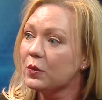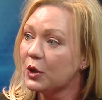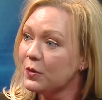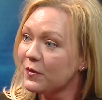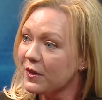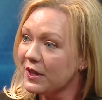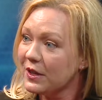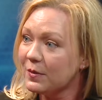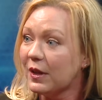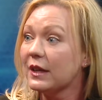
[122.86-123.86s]
in the room for
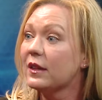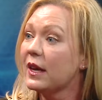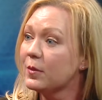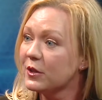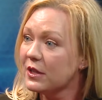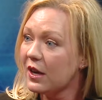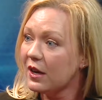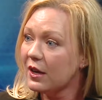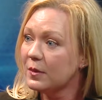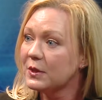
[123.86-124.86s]
them, like labor
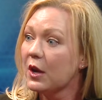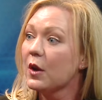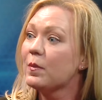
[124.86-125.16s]
tubs,